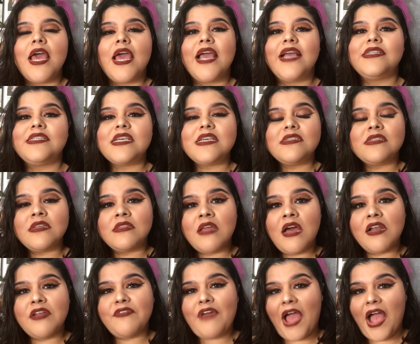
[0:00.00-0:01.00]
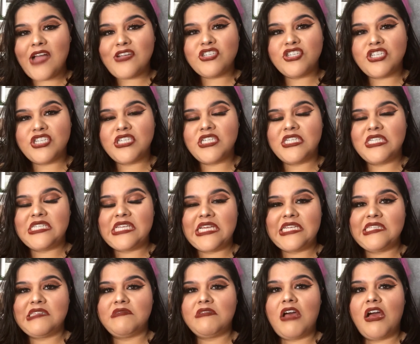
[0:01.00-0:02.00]
It takes a lot of action. It
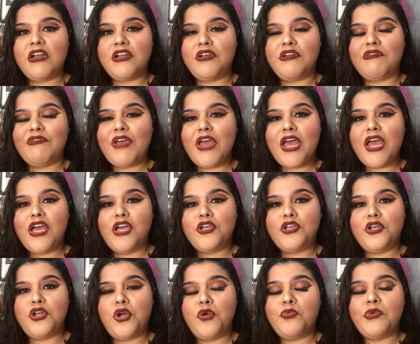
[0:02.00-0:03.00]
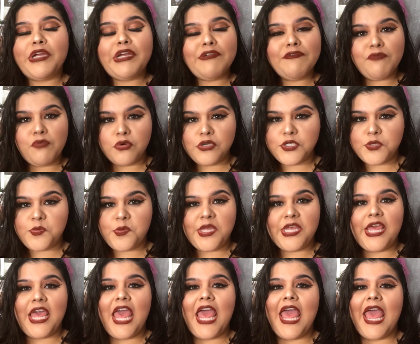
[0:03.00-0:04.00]
takes a lot of,
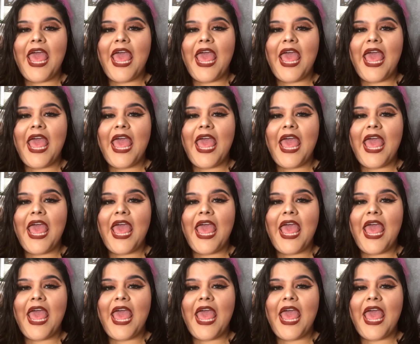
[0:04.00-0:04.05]
reinforcement,